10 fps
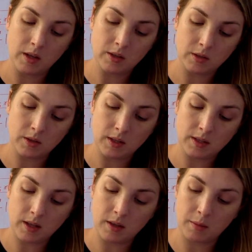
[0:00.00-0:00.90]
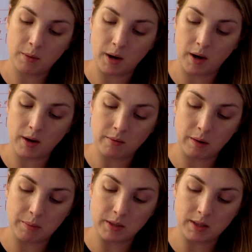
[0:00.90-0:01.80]
So this other part
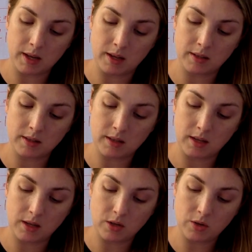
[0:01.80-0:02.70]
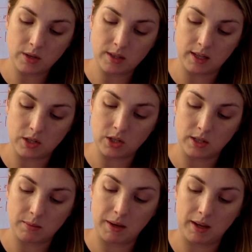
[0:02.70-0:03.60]
represents the short set
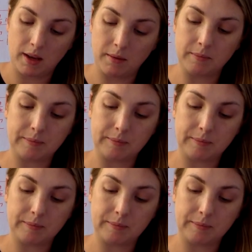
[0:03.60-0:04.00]
she's making.